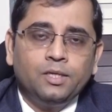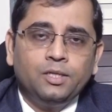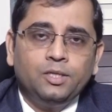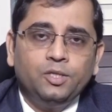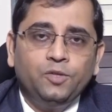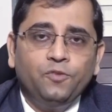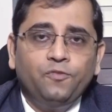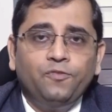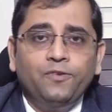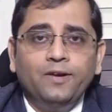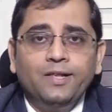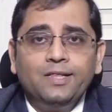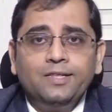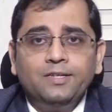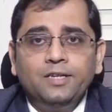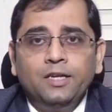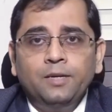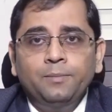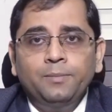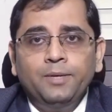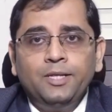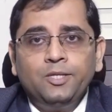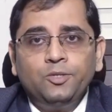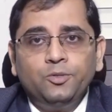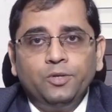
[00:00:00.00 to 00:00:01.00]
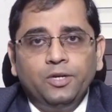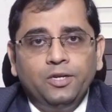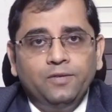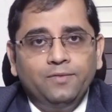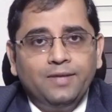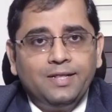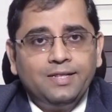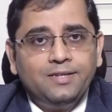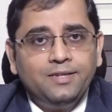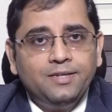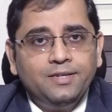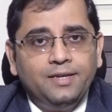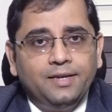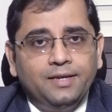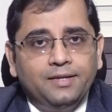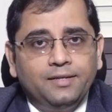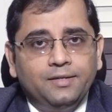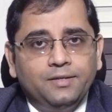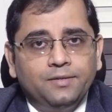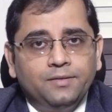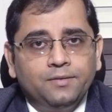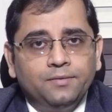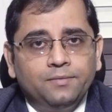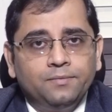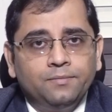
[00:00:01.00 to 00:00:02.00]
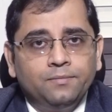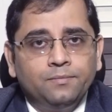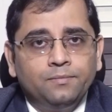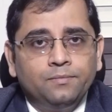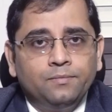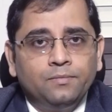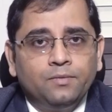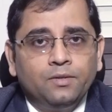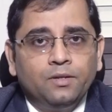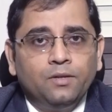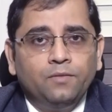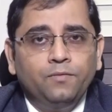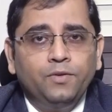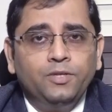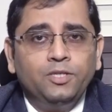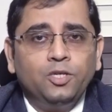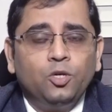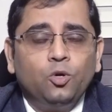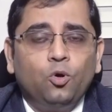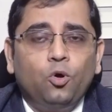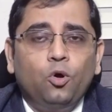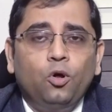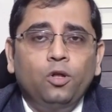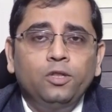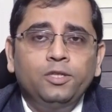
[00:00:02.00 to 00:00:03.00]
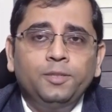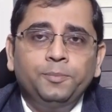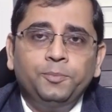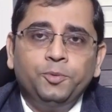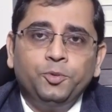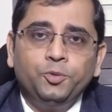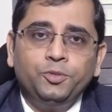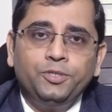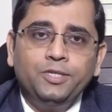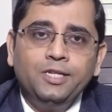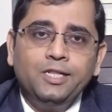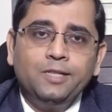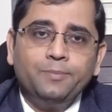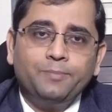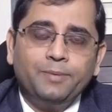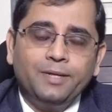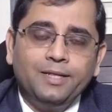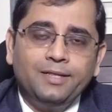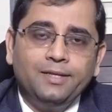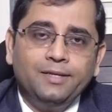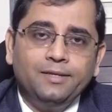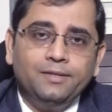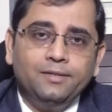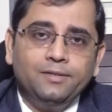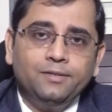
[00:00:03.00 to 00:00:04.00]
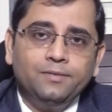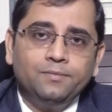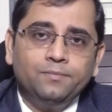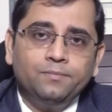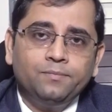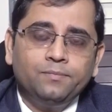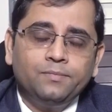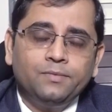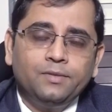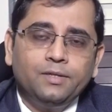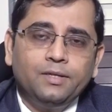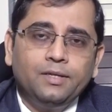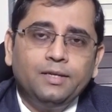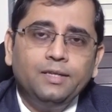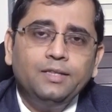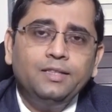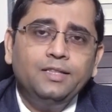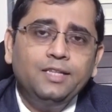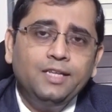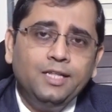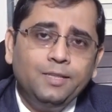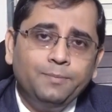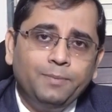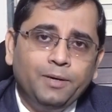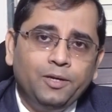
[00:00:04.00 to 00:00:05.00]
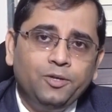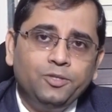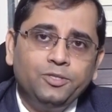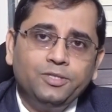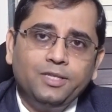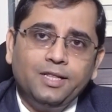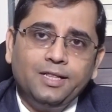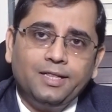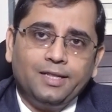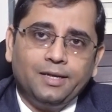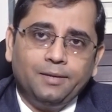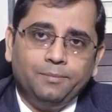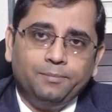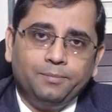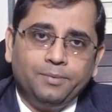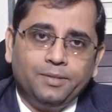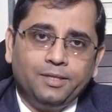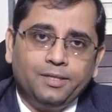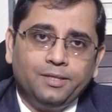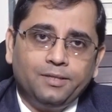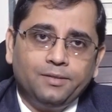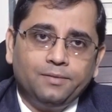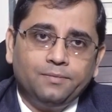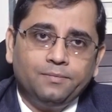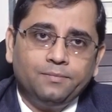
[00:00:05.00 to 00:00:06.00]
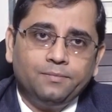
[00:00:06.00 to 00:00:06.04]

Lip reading: The first aim is to investigate which are all the proteins present in these biological samples.